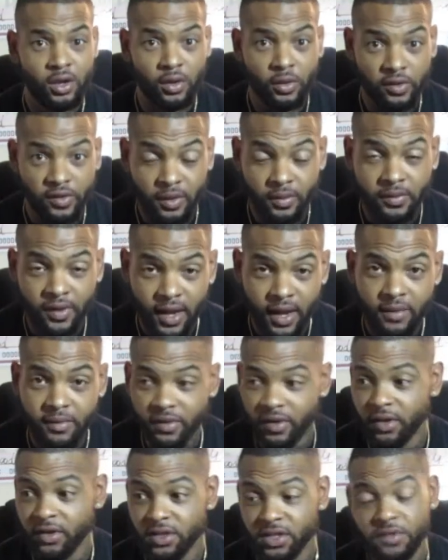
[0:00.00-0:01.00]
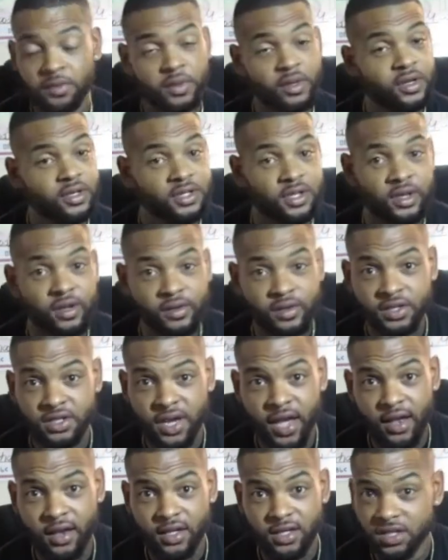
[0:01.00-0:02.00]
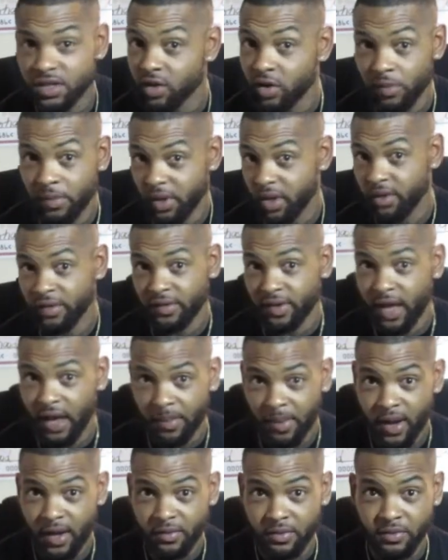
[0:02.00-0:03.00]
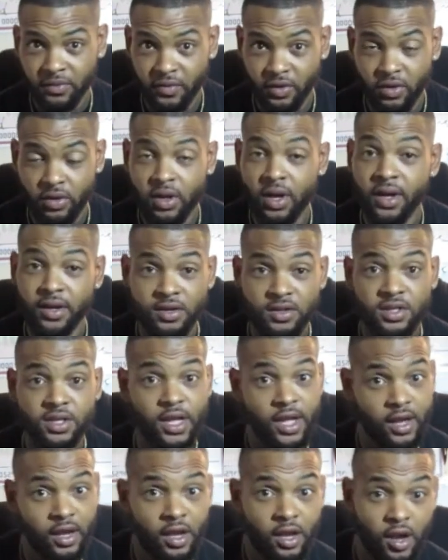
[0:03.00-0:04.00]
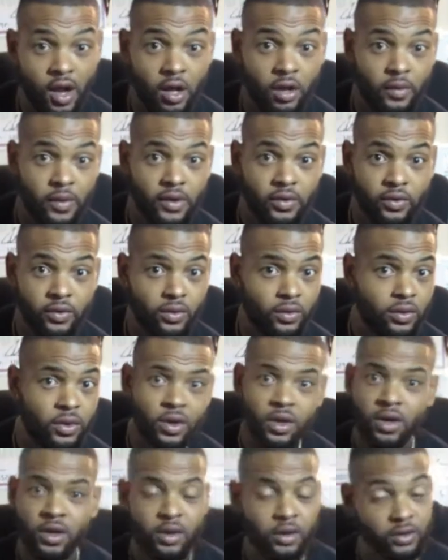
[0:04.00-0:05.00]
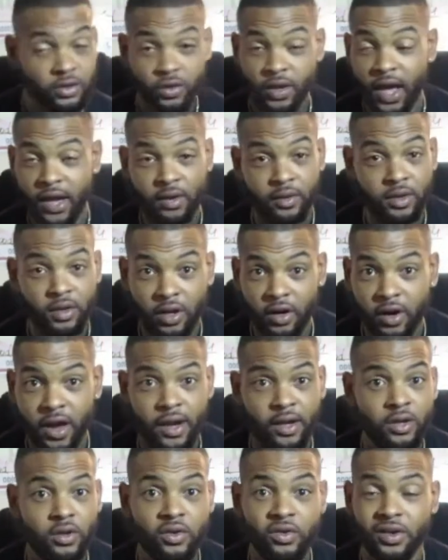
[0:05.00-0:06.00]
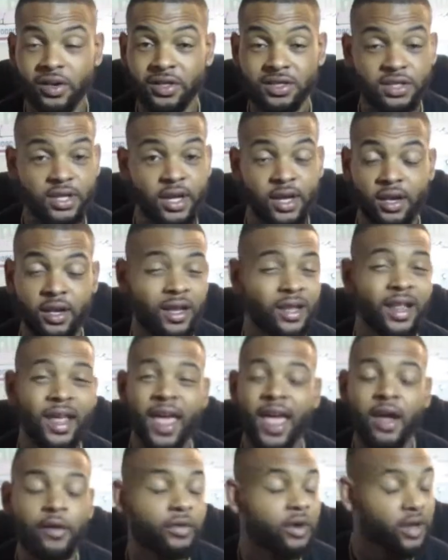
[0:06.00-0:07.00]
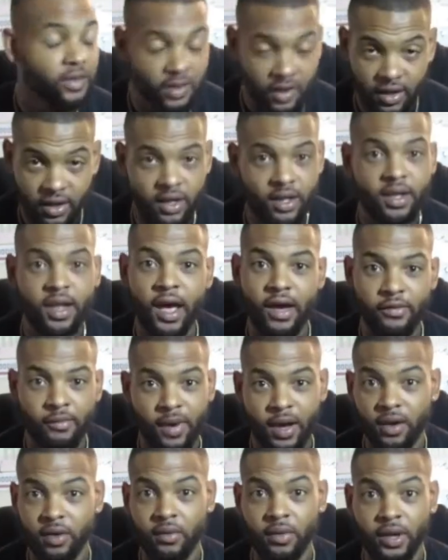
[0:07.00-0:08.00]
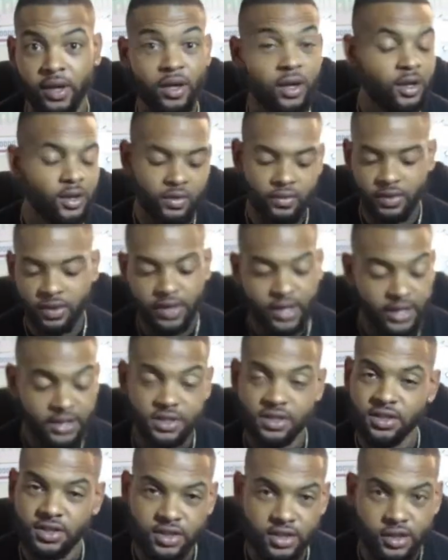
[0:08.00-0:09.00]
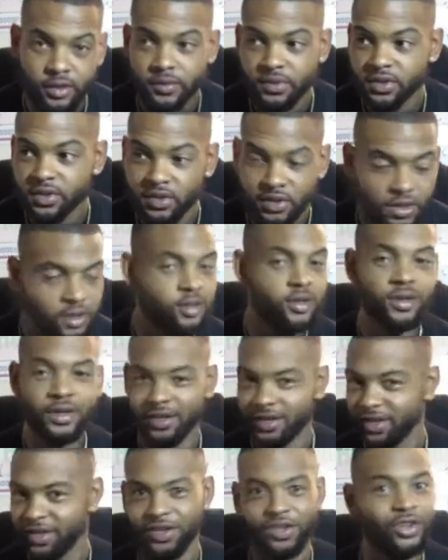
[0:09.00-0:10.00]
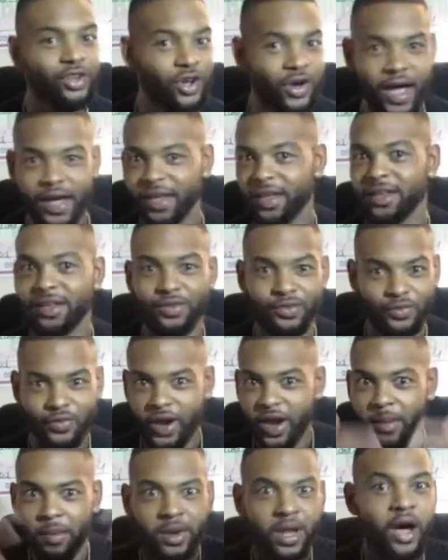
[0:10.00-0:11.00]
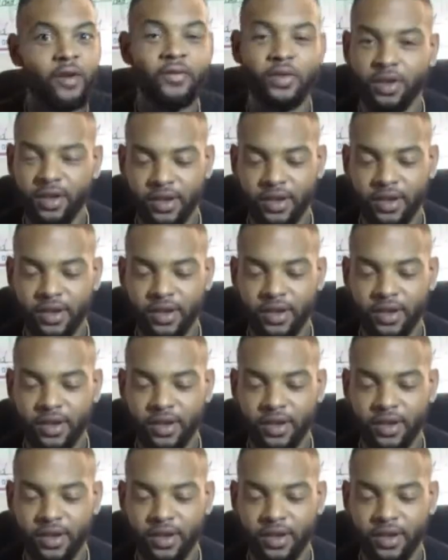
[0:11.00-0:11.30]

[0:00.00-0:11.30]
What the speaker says: Sometimes, just because things are challenging don't mean it's not possible for you to understand it all the way through. You got to learn how to use understanding in everything in life, by the way. Relationships, you know, I can ramble off a